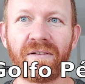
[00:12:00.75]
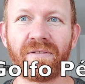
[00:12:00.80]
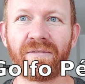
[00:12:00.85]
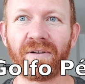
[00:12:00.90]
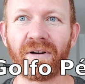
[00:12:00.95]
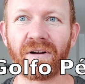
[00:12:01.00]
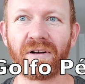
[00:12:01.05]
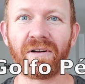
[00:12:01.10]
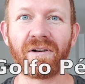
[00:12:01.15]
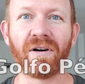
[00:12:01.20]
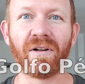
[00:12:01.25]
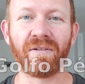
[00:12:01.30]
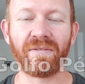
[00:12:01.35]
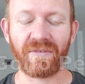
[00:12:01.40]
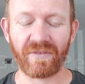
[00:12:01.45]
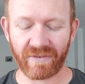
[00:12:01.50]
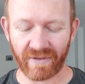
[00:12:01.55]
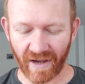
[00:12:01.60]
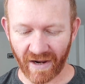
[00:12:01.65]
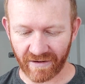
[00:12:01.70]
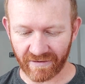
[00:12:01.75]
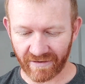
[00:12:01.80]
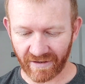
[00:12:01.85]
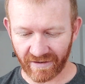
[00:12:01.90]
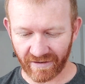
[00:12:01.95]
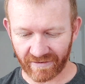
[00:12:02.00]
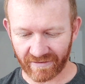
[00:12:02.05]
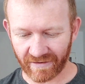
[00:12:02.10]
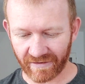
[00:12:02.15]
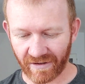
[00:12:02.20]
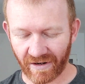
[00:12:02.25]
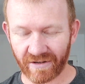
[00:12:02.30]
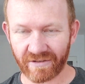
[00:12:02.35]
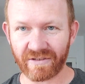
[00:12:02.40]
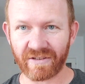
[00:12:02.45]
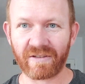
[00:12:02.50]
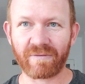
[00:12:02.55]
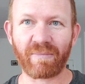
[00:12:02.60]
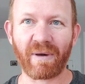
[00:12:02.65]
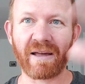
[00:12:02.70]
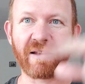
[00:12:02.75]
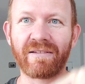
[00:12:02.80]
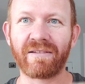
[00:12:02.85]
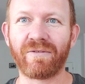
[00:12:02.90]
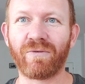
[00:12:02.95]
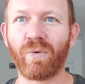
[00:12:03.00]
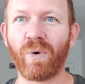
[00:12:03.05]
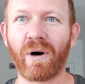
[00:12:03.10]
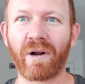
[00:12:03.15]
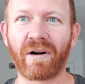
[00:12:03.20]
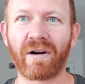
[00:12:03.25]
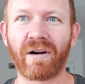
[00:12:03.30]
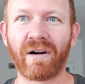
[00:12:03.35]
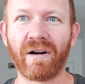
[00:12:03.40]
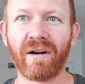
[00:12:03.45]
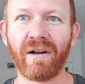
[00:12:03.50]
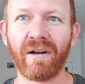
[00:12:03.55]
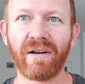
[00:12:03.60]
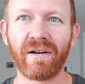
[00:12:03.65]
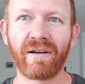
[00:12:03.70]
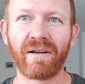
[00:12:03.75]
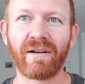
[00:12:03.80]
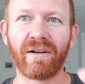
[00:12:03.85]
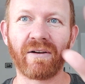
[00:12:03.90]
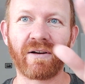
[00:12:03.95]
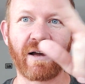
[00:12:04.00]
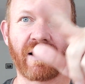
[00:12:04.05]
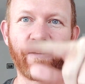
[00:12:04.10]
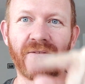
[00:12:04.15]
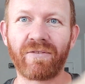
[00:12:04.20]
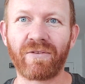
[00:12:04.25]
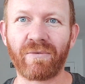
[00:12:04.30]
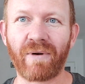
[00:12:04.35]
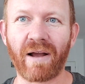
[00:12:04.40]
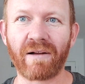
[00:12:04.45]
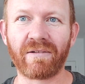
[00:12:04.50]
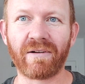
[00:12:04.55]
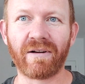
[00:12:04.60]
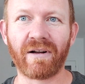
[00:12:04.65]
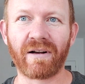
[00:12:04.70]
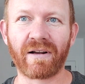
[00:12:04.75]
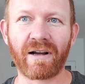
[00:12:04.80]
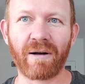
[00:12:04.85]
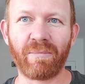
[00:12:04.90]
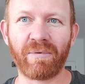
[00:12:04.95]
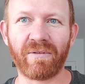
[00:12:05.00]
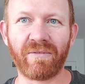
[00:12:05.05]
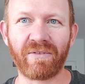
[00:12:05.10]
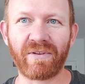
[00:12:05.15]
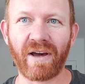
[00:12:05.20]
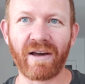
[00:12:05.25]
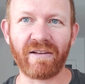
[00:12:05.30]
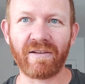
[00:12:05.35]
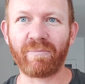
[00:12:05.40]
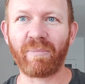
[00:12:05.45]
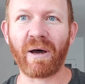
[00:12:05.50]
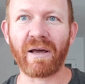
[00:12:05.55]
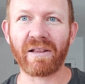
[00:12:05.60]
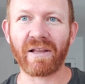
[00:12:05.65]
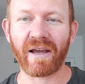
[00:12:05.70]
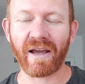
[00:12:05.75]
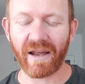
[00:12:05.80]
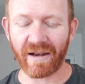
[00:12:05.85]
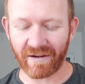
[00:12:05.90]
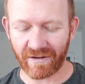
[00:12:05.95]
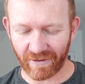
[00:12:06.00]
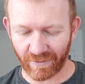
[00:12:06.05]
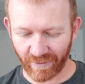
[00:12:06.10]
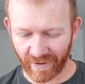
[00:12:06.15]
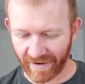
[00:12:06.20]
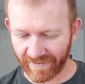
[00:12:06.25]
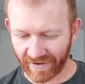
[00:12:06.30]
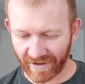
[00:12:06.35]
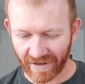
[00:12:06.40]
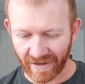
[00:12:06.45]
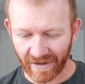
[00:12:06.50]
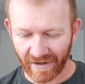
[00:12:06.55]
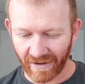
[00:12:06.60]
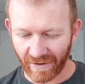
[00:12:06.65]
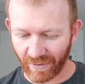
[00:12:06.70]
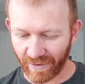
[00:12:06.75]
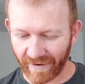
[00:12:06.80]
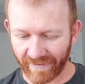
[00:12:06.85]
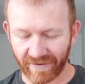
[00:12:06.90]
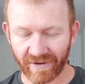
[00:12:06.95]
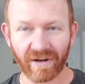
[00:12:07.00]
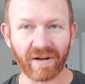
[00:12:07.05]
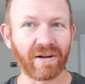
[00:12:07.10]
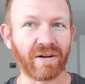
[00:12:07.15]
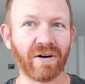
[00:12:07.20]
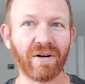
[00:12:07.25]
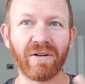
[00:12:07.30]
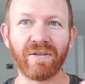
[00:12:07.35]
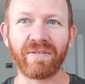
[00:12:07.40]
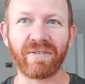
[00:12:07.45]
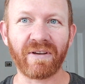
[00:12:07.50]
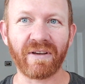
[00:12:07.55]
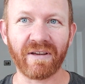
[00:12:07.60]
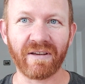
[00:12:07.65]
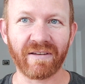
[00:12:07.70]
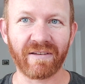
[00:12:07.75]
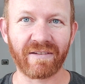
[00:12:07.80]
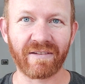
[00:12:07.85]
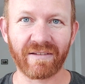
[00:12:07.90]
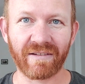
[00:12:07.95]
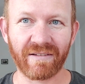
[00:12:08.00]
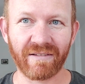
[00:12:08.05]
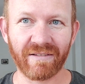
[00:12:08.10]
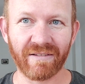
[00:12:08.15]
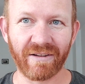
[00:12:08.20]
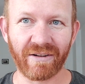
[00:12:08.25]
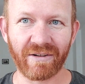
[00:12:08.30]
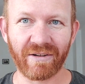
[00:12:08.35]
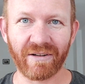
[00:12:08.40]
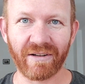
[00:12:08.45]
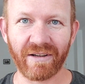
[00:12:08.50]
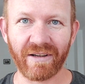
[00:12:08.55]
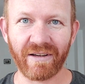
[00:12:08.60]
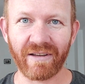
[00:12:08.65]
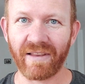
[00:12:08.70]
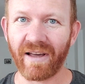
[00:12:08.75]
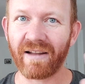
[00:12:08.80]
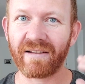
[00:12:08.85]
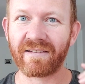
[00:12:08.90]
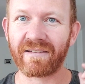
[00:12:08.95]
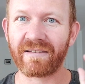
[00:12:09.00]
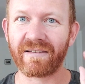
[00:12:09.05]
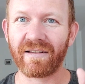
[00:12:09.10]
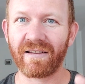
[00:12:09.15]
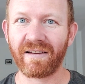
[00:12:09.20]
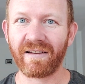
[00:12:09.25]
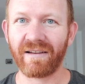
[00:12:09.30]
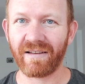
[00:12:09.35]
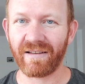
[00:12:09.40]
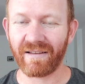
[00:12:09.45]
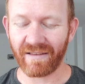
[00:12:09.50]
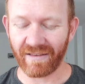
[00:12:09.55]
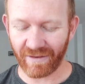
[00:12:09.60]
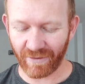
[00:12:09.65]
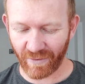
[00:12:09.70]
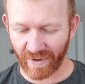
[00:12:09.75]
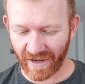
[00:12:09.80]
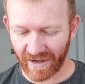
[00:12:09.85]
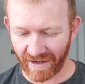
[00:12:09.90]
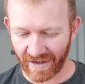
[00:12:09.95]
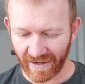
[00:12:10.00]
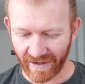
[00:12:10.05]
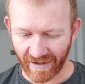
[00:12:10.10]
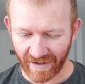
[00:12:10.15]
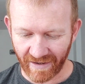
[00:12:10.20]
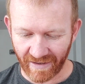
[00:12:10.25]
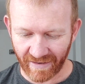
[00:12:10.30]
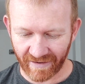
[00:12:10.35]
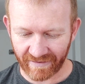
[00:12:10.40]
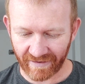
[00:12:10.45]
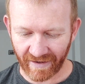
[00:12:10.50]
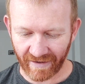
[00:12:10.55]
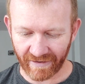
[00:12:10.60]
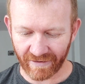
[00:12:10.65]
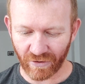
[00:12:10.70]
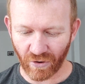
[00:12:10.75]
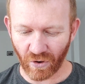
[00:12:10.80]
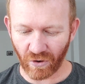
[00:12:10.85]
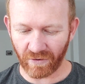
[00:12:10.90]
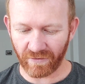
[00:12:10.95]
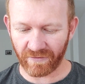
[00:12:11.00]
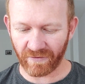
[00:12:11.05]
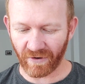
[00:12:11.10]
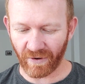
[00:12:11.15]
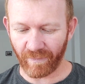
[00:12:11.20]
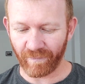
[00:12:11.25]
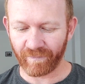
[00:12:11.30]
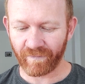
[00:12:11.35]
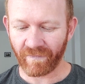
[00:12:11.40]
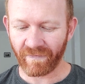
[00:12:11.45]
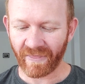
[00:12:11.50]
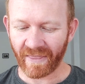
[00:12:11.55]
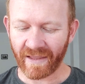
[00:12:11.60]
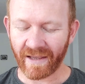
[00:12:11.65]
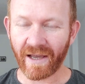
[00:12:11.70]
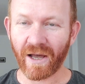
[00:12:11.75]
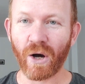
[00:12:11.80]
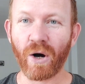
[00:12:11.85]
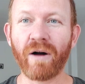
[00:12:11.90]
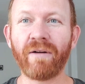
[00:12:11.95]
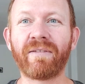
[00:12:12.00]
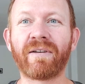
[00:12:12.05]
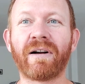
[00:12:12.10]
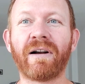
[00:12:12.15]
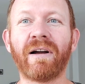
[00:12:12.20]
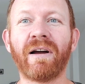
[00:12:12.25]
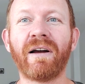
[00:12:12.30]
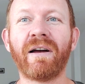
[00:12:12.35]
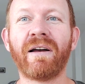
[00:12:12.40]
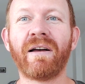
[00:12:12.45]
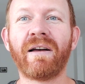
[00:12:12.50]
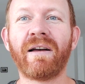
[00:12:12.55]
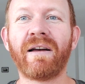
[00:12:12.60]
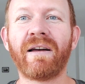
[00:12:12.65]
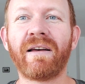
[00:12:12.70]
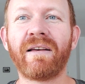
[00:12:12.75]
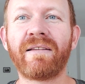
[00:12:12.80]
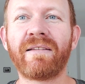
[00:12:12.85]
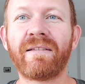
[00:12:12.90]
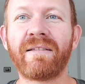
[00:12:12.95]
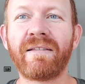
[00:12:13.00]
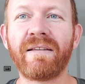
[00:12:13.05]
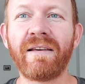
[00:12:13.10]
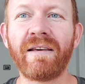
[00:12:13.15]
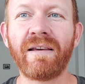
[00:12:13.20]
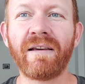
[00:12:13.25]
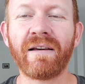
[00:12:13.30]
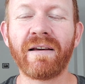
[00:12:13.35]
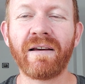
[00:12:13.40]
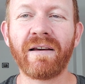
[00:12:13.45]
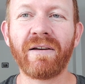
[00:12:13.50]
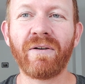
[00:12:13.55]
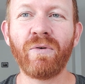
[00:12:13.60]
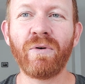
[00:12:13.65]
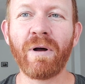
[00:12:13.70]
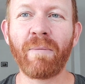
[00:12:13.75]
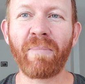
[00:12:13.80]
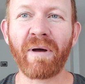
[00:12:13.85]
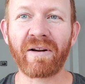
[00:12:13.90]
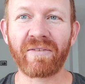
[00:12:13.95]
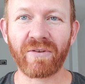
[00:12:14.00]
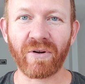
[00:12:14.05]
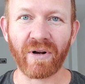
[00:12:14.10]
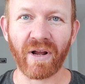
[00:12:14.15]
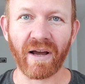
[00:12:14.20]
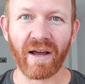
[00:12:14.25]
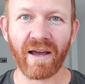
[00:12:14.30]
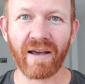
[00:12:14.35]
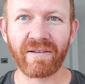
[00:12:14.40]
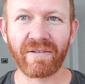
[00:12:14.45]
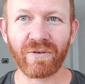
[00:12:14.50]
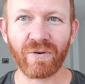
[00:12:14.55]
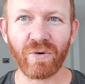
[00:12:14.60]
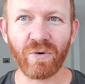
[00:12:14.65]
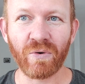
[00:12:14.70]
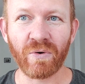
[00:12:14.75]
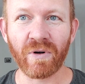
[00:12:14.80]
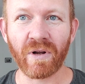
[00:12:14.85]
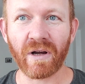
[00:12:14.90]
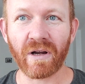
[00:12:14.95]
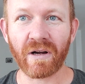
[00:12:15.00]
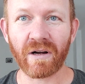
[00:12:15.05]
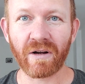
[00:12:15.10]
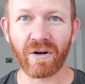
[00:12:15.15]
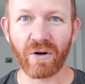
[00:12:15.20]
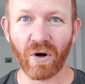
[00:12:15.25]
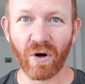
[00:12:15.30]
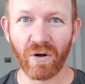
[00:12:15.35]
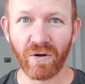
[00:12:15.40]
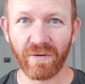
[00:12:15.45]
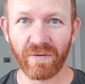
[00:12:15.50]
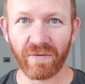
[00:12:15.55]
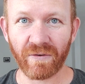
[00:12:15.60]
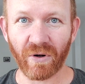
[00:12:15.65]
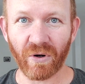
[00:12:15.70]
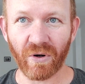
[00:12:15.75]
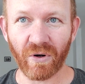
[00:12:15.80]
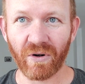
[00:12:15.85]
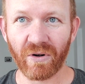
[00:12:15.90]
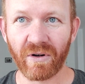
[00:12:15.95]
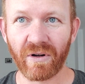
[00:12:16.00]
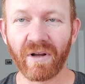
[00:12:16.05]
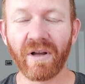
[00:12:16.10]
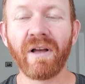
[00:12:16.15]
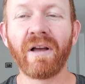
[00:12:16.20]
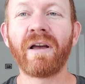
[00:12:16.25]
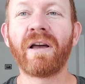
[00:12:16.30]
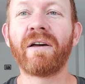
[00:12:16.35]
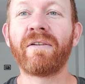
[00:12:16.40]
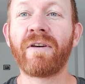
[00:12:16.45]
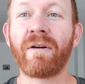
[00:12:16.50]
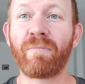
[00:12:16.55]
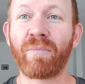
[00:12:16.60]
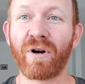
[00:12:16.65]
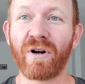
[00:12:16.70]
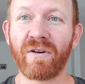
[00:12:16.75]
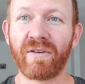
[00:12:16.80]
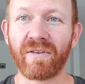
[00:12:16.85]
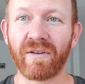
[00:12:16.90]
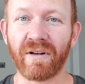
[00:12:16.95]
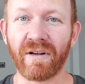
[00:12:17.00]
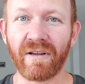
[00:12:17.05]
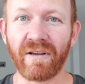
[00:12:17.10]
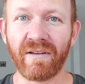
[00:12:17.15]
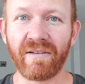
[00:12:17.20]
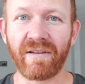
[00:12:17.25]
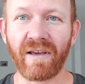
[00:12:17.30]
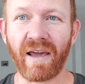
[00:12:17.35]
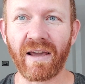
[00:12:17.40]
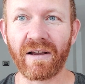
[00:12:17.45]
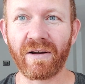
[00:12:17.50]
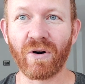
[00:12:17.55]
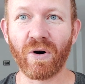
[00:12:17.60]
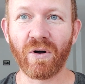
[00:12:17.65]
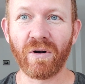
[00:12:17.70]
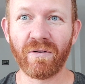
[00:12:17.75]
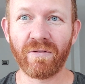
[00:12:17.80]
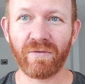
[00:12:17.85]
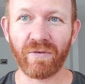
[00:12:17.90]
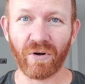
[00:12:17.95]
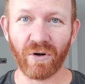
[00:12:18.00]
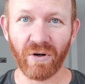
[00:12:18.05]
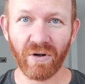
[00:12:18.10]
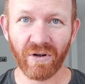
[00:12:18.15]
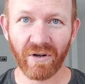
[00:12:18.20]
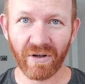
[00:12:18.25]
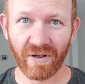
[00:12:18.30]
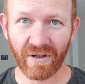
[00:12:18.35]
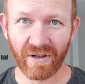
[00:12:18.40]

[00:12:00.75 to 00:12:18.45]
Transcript: different gulfs out there. It's a large expanse of water, kind of surrounded on a couple of sides by land or whatever. Whatever a gulf is, literally, that's the way they say it, Golfo. However, si una persona es un golfo, if a person is a golfo,